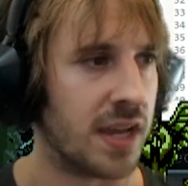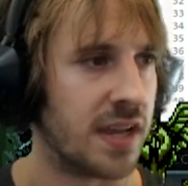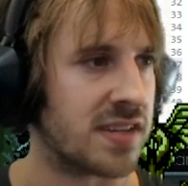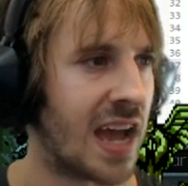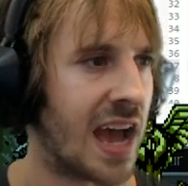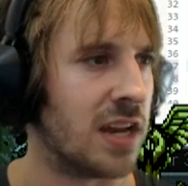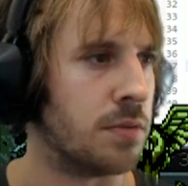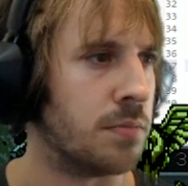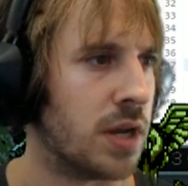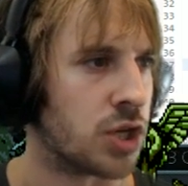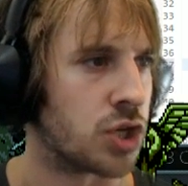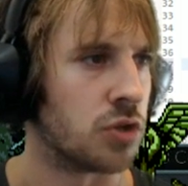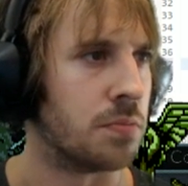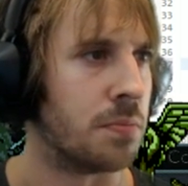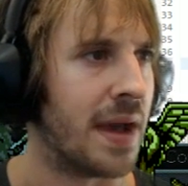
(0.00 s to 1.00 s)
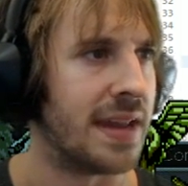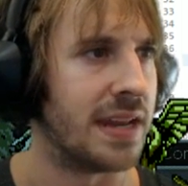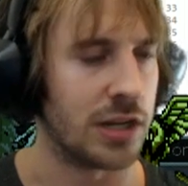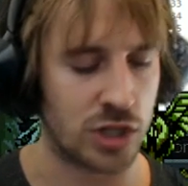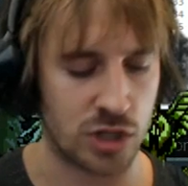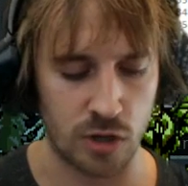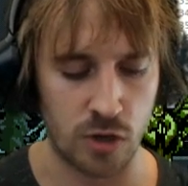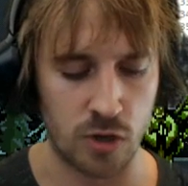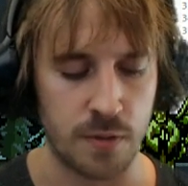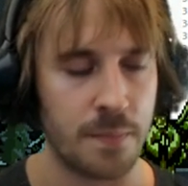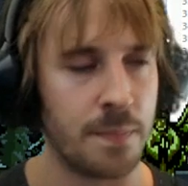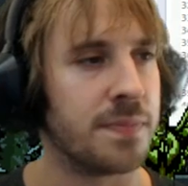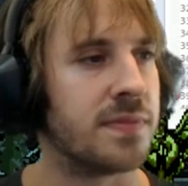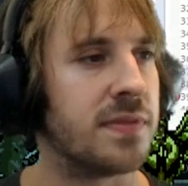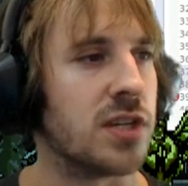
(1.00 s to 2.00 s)
is animation manager,
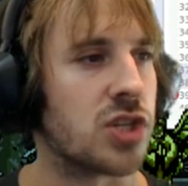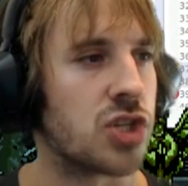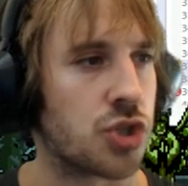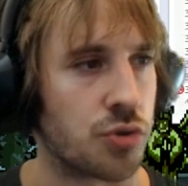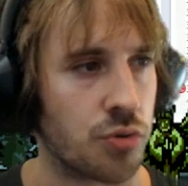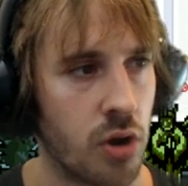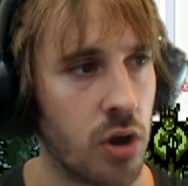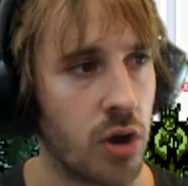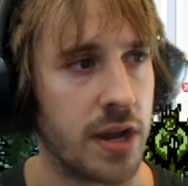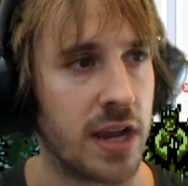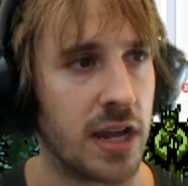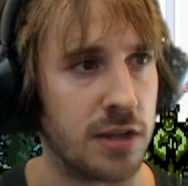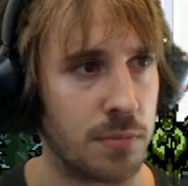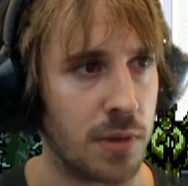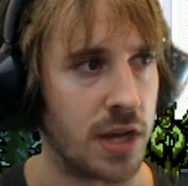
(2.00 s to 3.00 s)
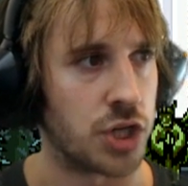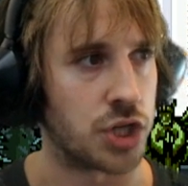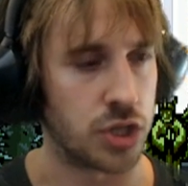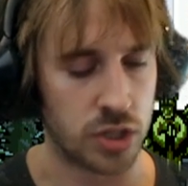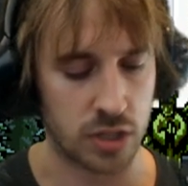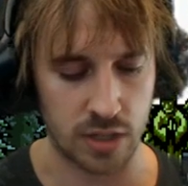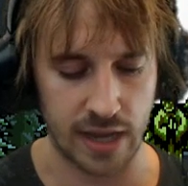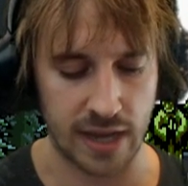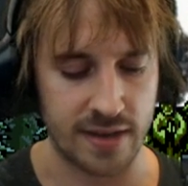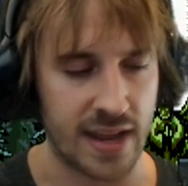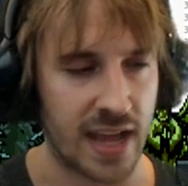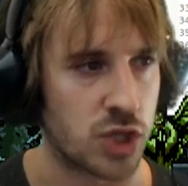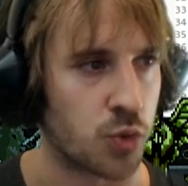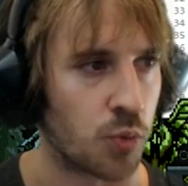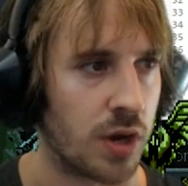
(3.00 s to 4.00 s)
destroy animation, and
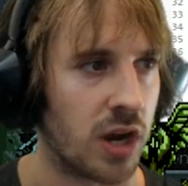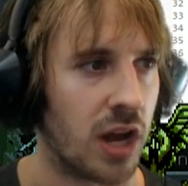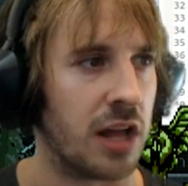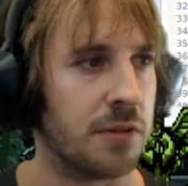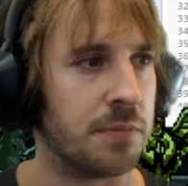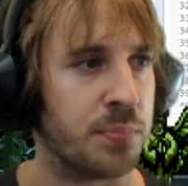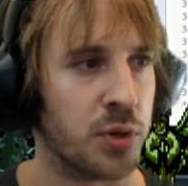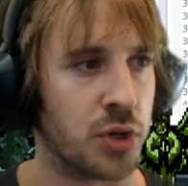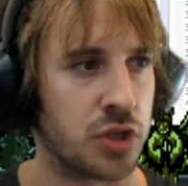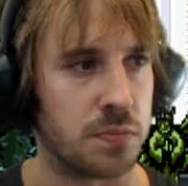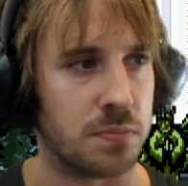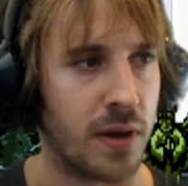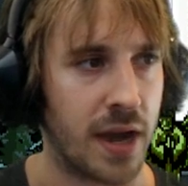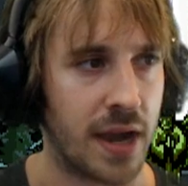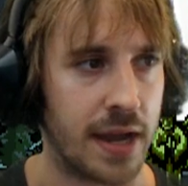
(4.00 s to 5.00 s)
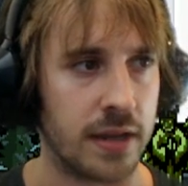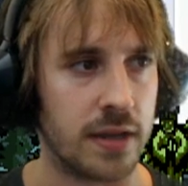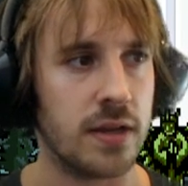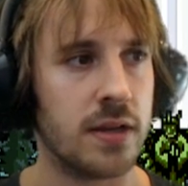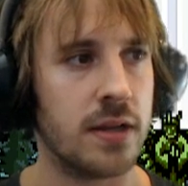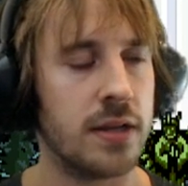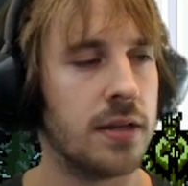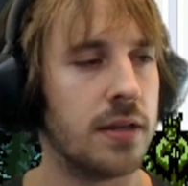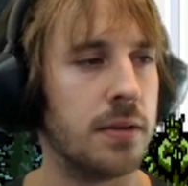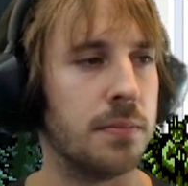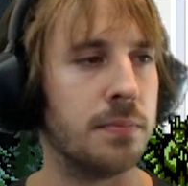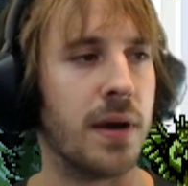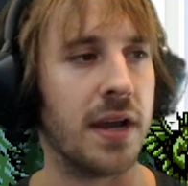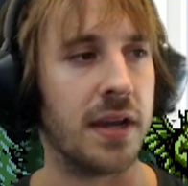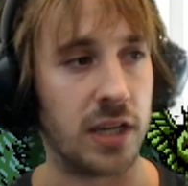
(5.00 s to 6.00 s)
that's where I'll put my
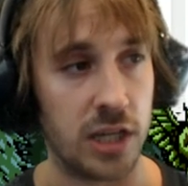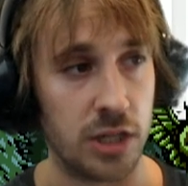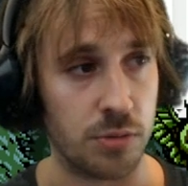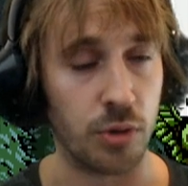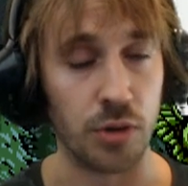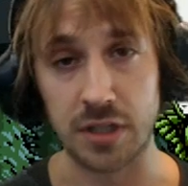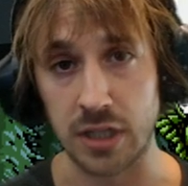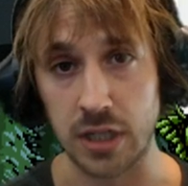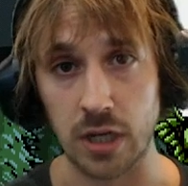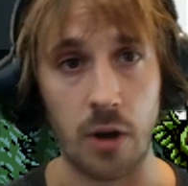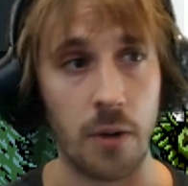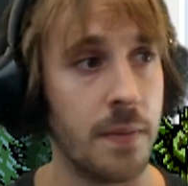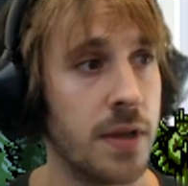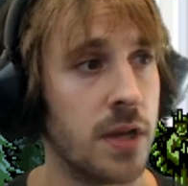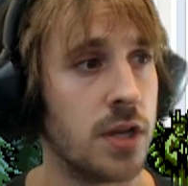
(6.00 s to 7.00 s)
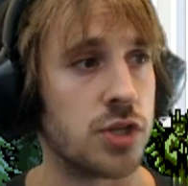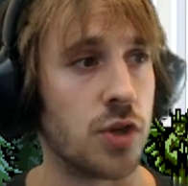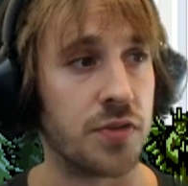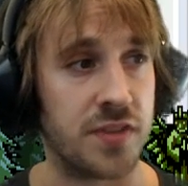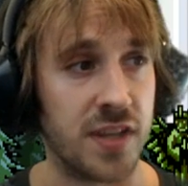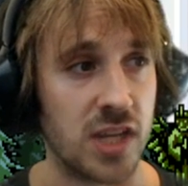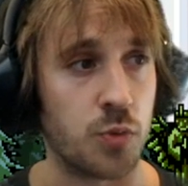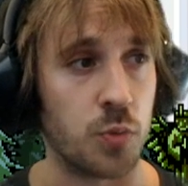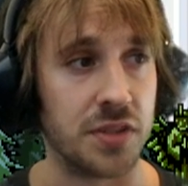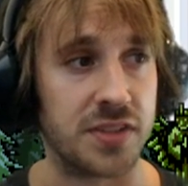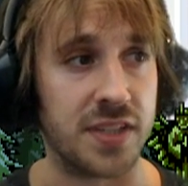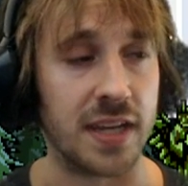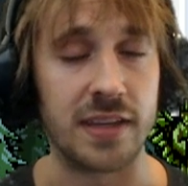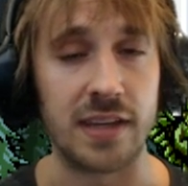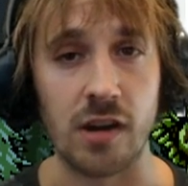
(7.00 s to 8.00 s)
hero here. So this will
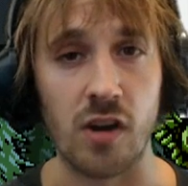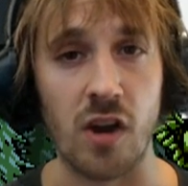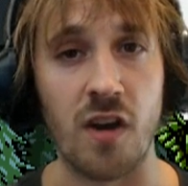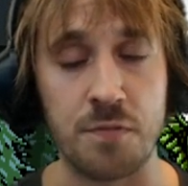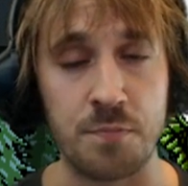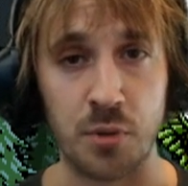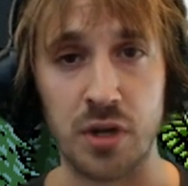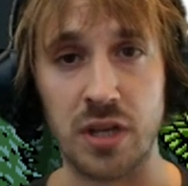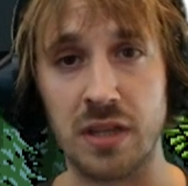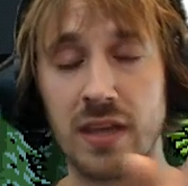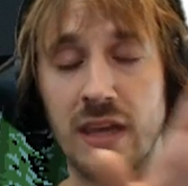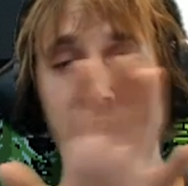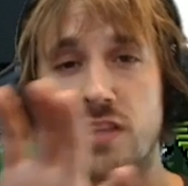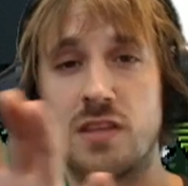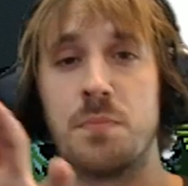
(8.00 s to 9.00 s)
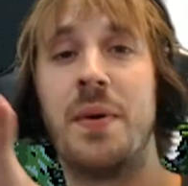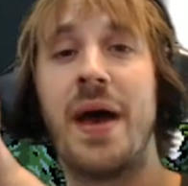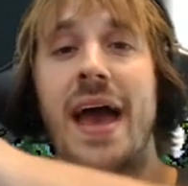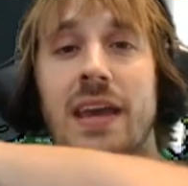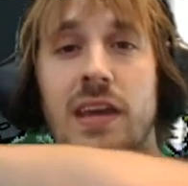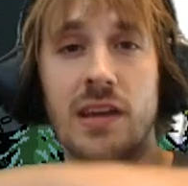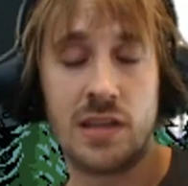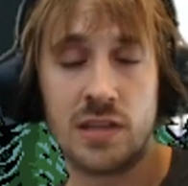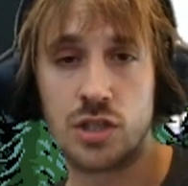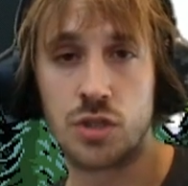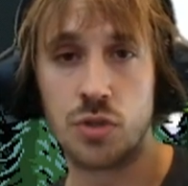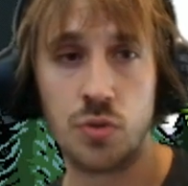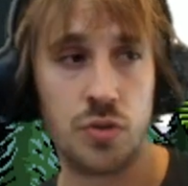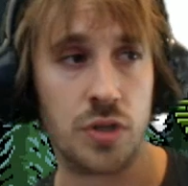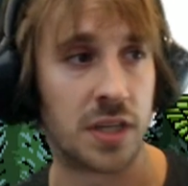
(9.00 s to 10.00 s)
take care of putting it back
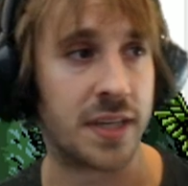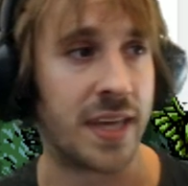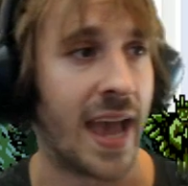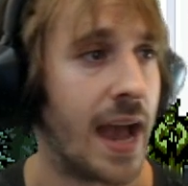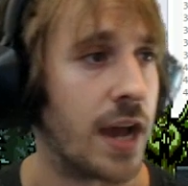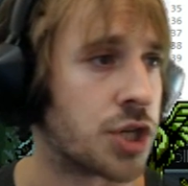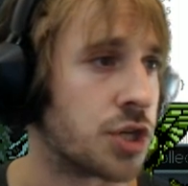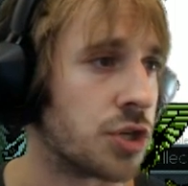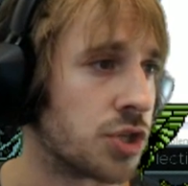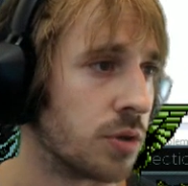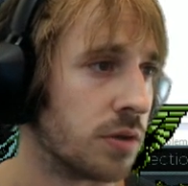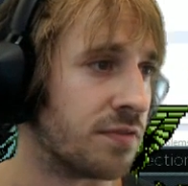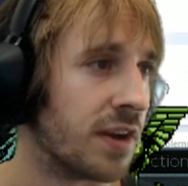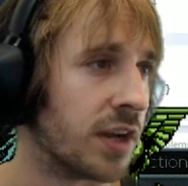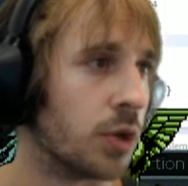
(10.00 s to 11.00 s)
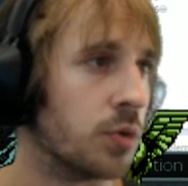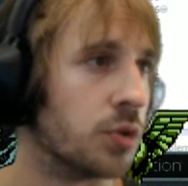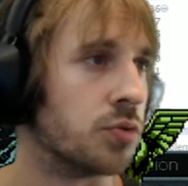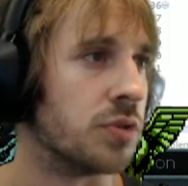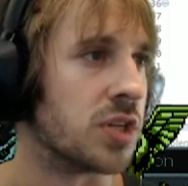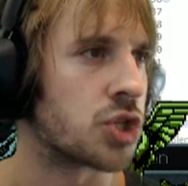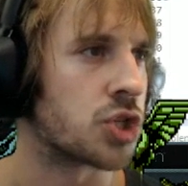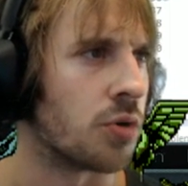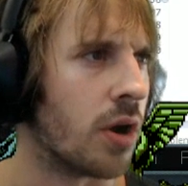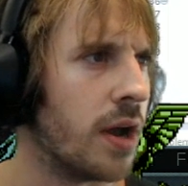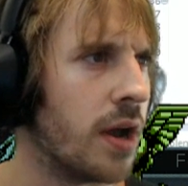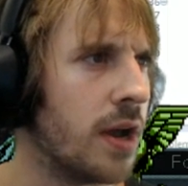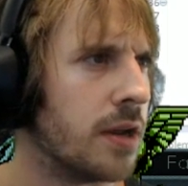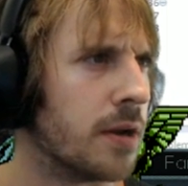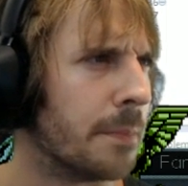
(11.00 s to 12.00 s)
into the cache. So if I go into
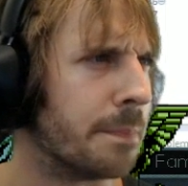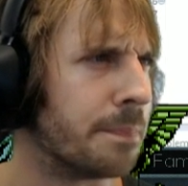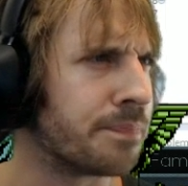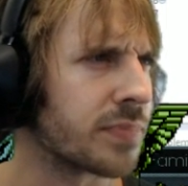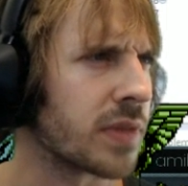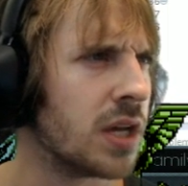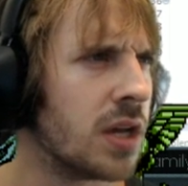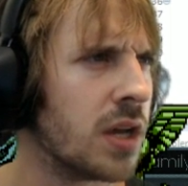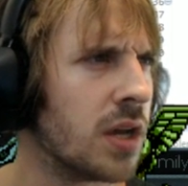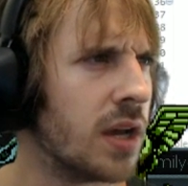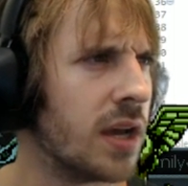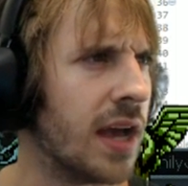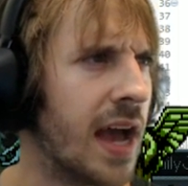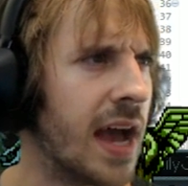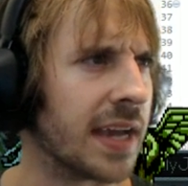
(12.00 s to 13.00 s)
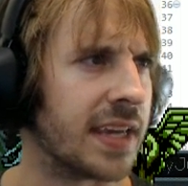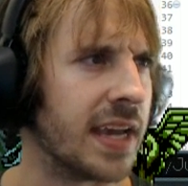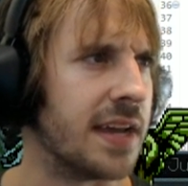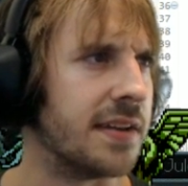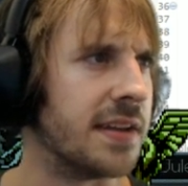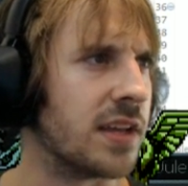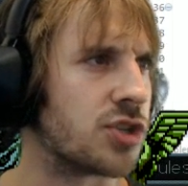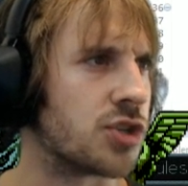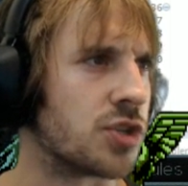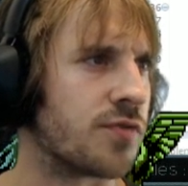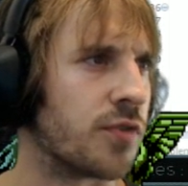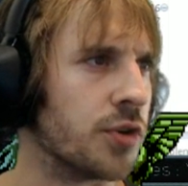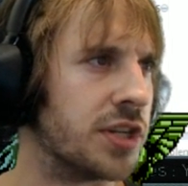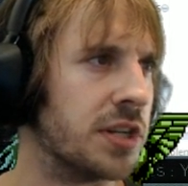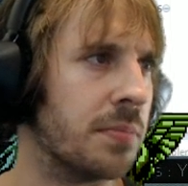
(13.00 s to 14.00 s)
destroy, again, that's just
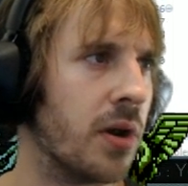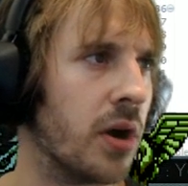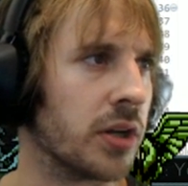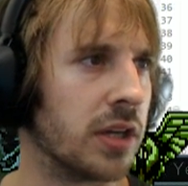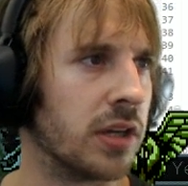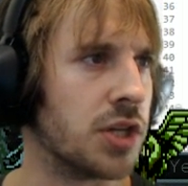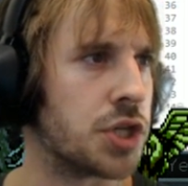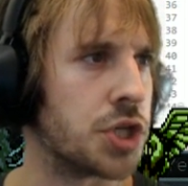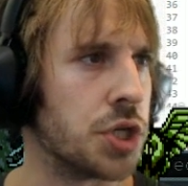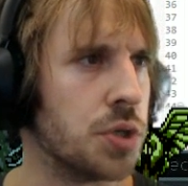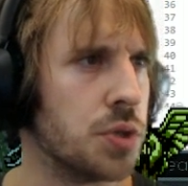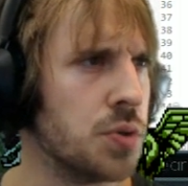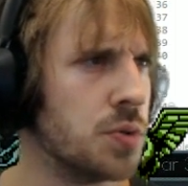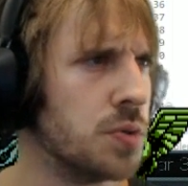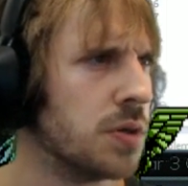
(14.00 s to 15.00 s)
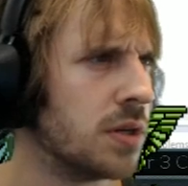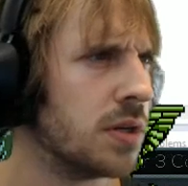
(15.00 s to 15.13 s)
for debugging issue.